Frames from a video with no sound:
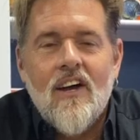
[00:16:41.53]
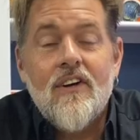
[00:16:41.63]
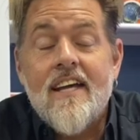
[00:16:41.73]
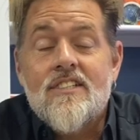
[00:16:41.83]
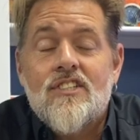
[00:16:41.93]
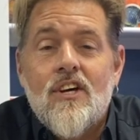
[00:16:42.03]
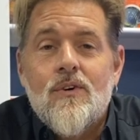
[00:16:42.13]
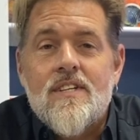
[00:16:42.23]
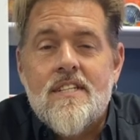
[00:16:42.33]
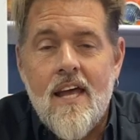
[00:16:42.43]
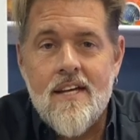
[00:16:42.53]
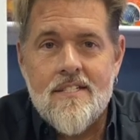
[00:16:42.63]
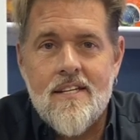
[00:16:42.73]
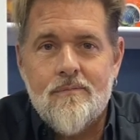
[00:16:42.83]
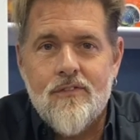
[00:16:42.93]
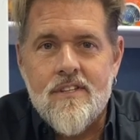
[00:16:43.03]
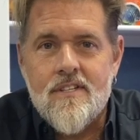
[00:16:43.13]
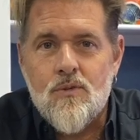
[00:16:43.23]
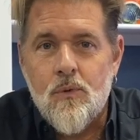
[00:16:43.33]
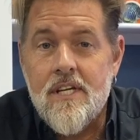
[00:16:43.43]
Okay, so the tank tip for
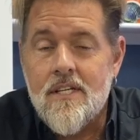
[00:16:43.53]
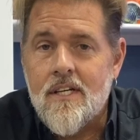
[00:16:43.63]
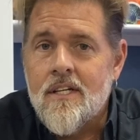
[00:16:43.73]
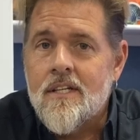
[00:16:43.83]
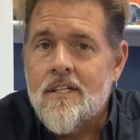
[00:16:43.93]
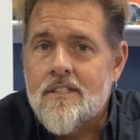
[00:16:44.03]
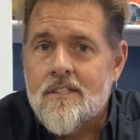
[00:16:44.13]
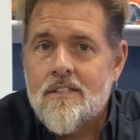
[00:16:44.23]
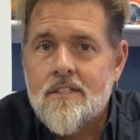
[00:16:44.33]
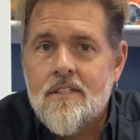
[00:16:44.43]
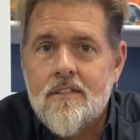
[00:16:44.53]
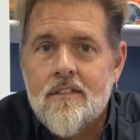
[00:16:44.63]
this week is